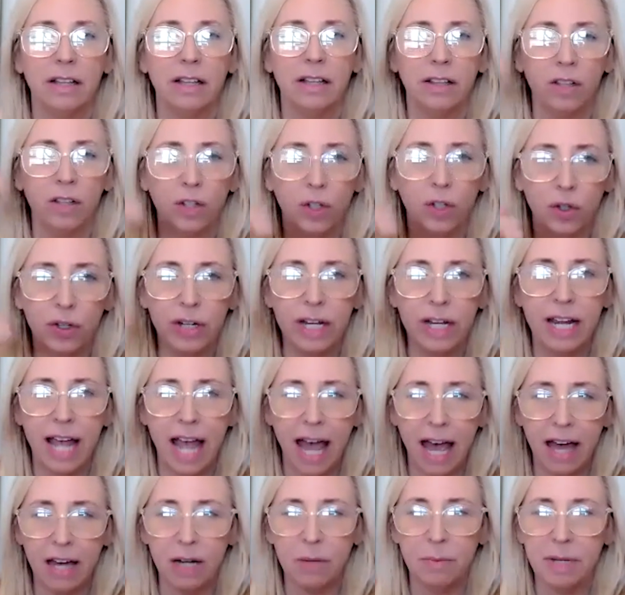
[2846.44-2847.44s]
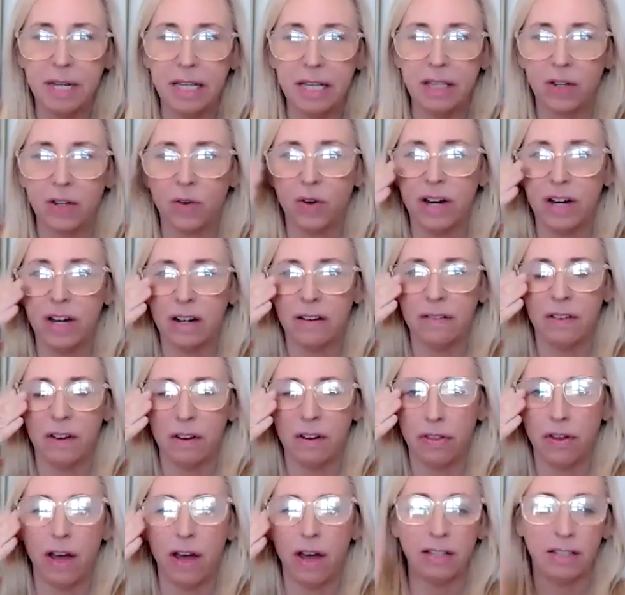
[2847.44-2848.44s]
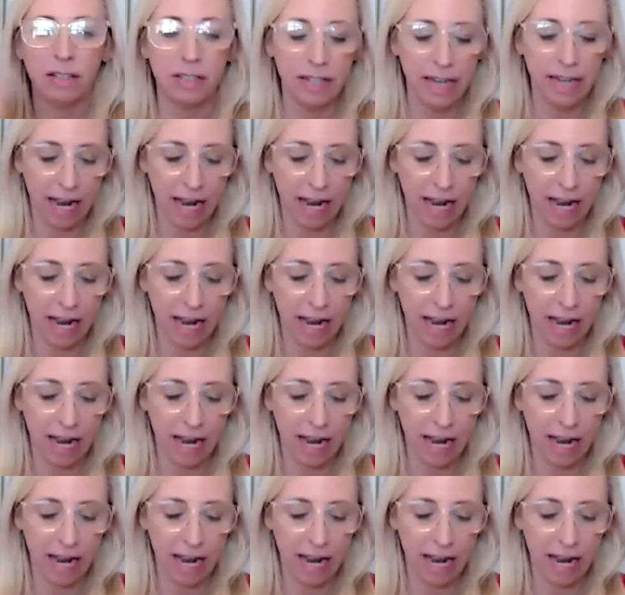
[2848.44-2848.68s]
learning how to be the creator of your thoughts.